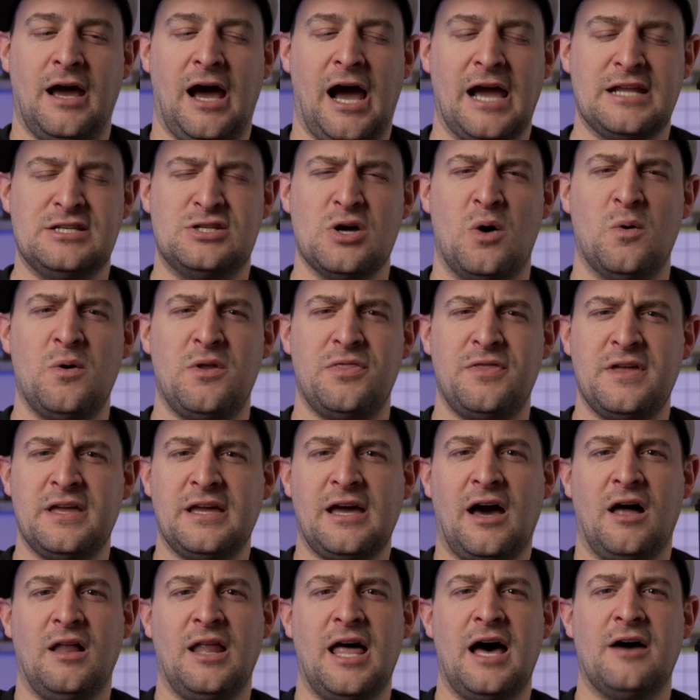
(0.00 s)
I don't
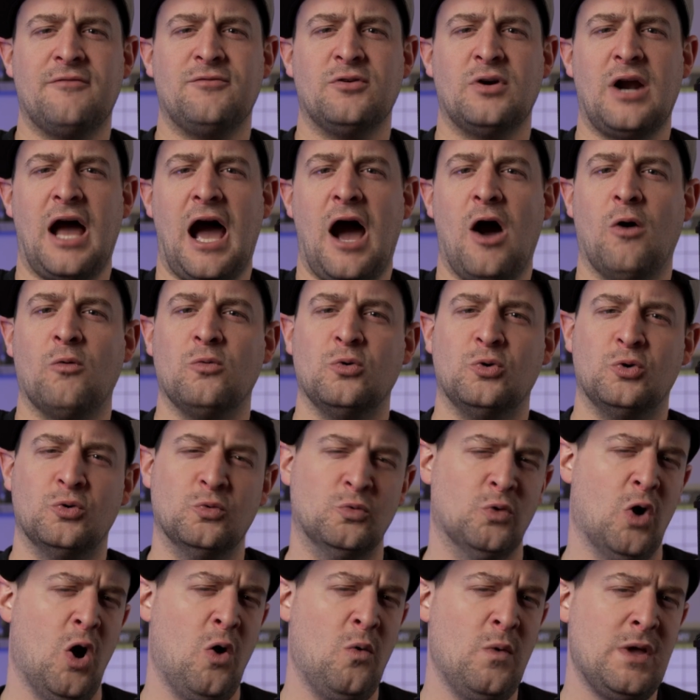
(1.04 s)
think I'll ever
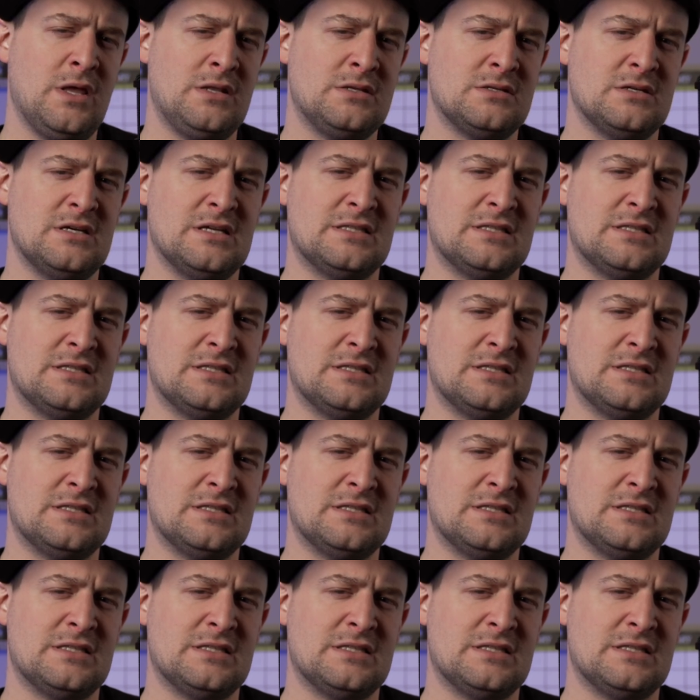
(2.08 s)
outgrow it.